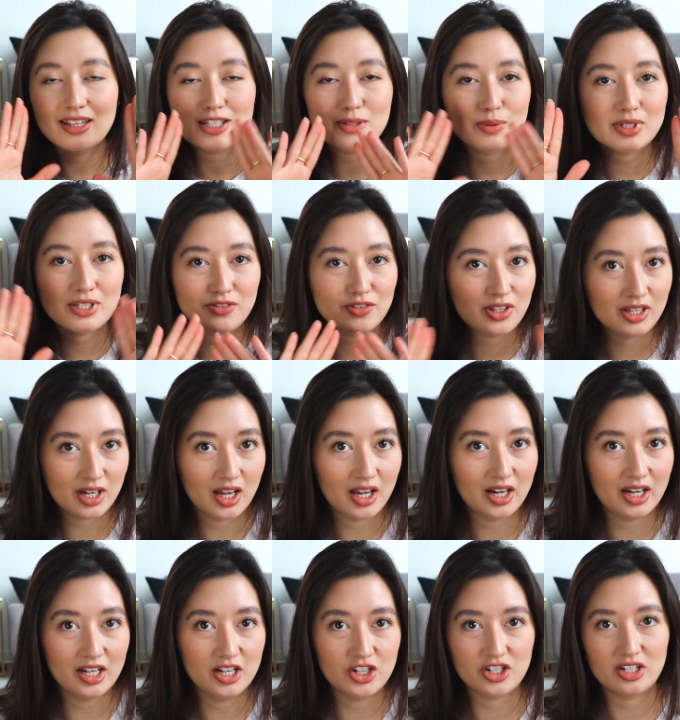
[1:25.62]
this one's for the
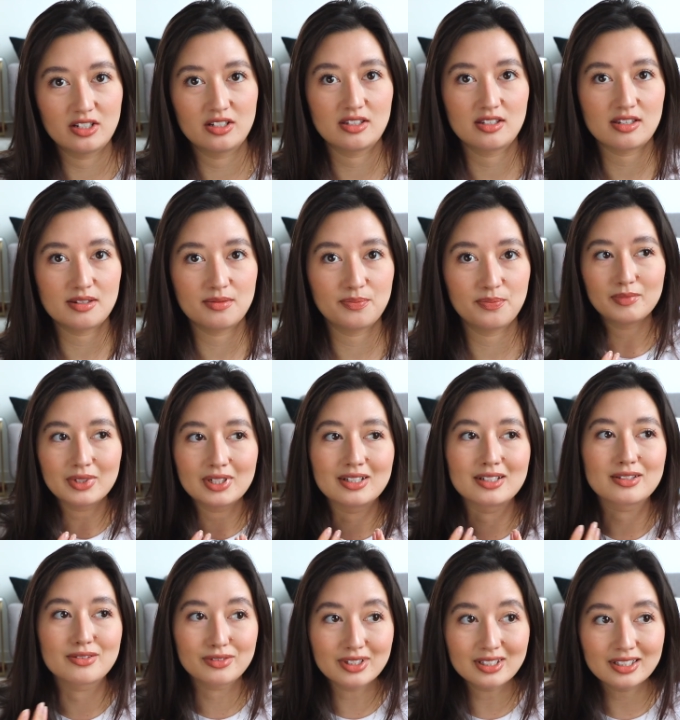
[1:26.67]
non-Asians,
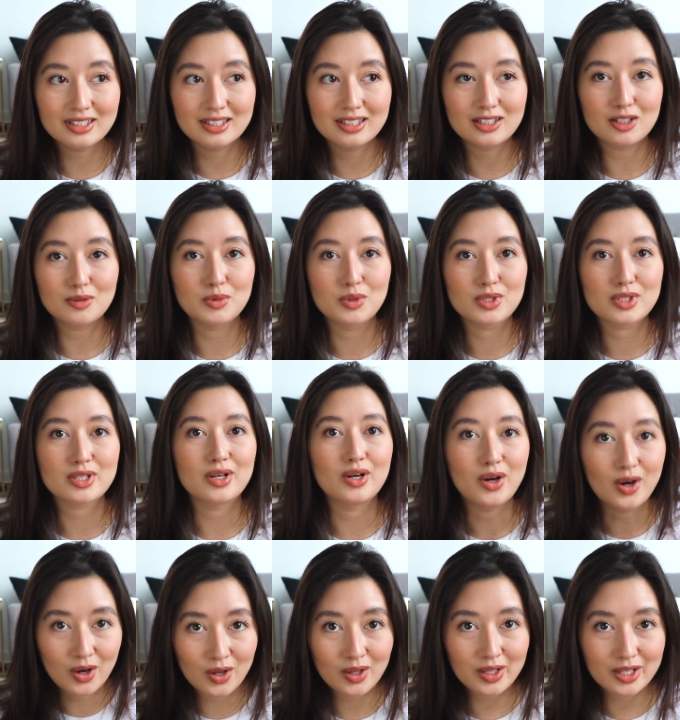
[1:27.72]
because really almost
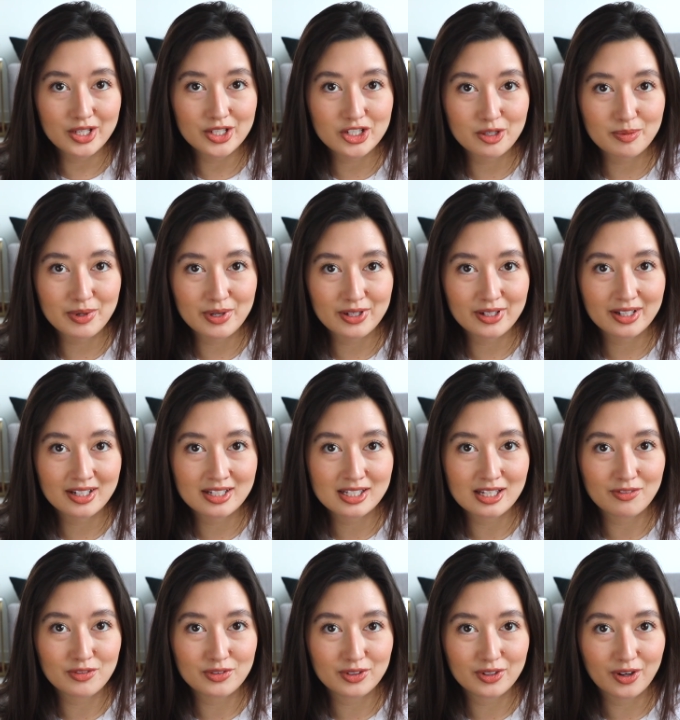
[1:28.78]
all Asian Americans
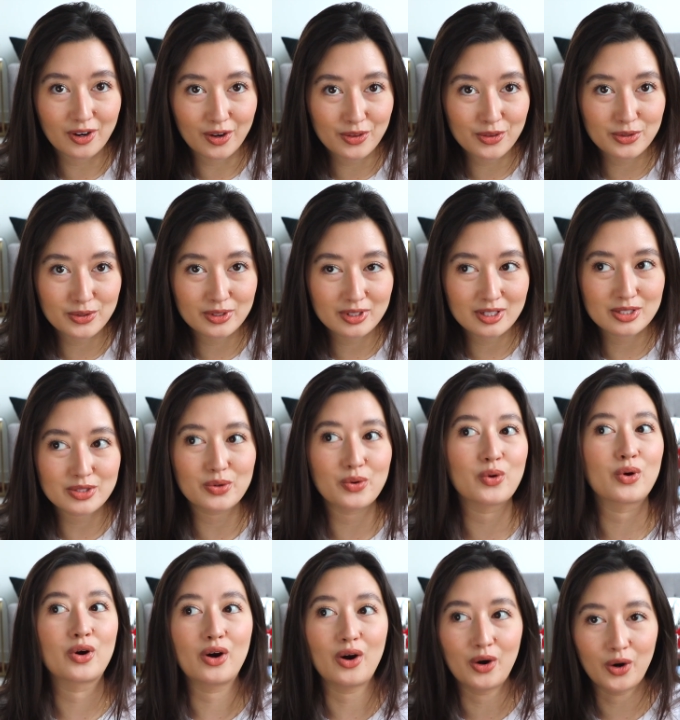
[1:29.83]
have gone through this
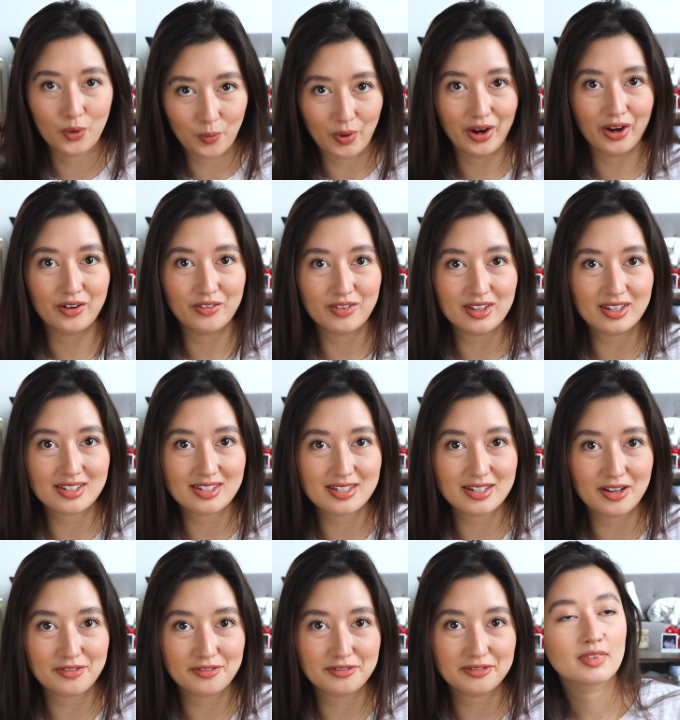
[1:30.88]
or are aware of this
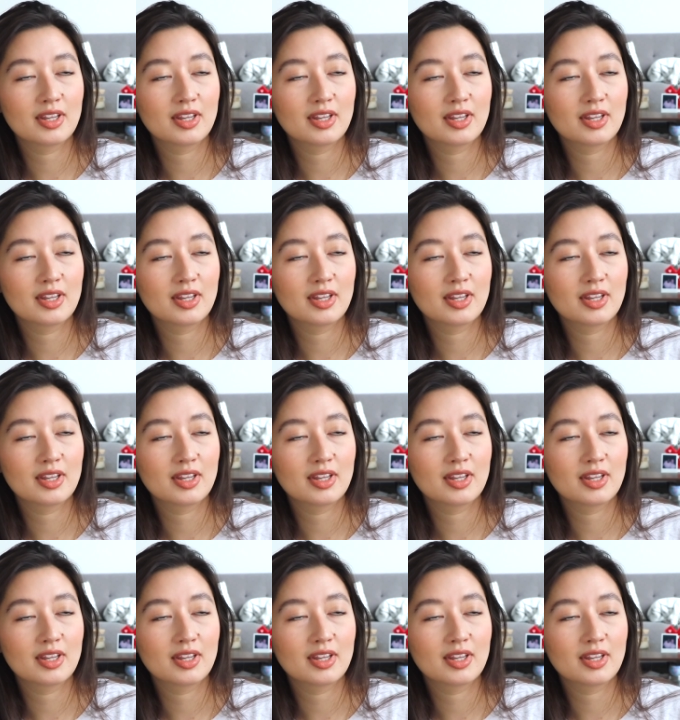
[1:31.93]
stuff.